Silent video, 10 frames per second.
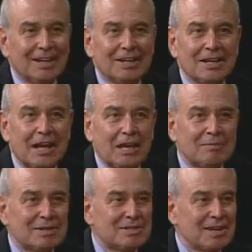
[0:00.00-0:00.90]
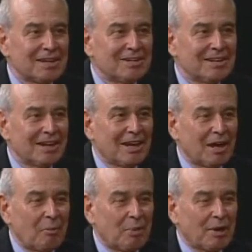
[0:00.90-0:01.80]
And he came and said
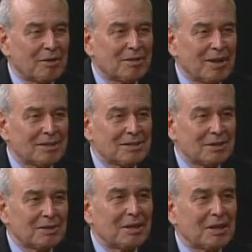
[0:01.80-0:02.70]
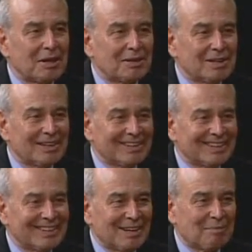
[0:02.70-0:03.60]
prayer of thanks,
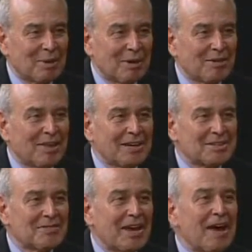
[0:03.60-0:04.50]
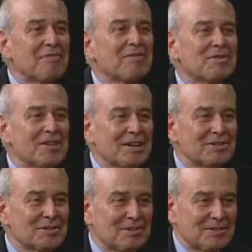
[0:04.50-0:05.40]
prayer of thanksgiving after the
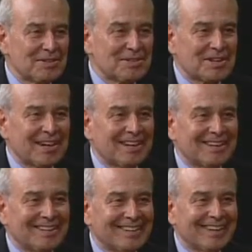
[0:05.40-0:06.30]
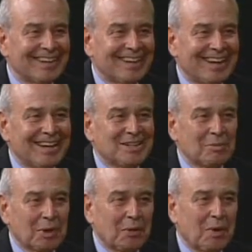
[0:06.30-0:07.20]
second service, and and a
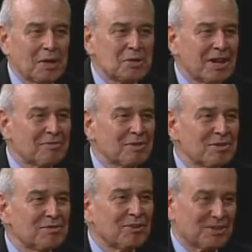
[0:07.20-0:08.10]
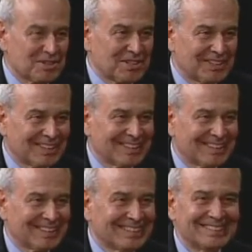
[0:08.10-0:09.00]
request after the first.
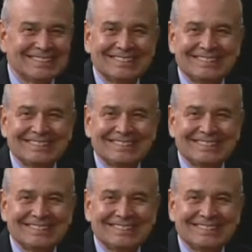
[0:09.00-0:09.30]
Yeah.